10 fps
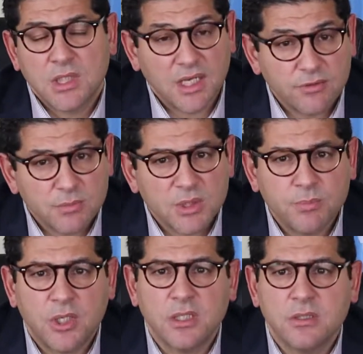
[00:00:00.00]
government
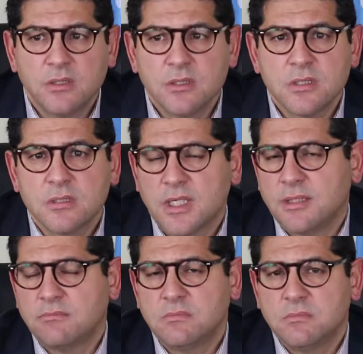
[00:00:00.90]
partners
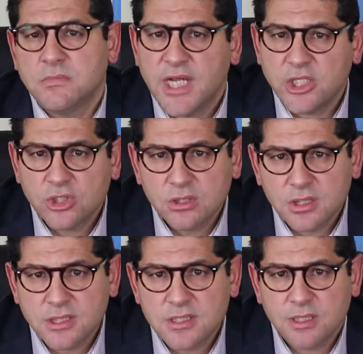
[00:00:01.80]
at
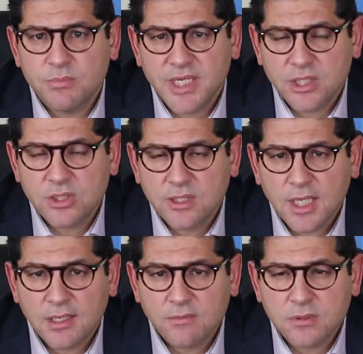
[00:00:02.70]
national and
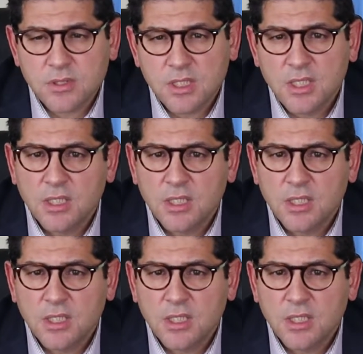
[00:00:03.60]
subnational levels